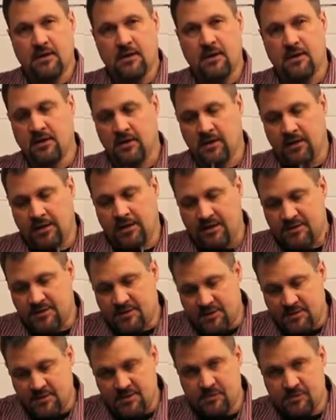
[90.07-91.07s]
and it actually
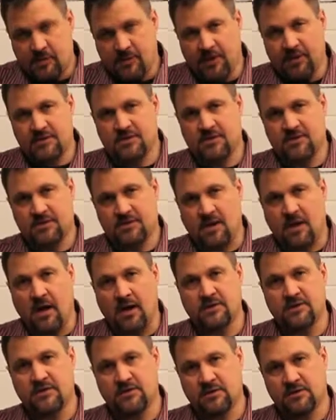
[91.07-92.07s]
displaces
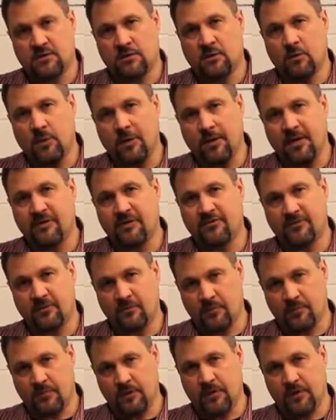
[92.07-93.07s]
oxygen away
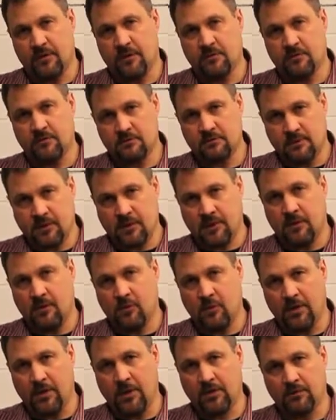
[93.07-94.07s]
from the
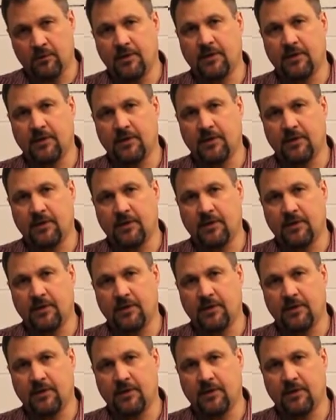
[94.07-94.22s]
weld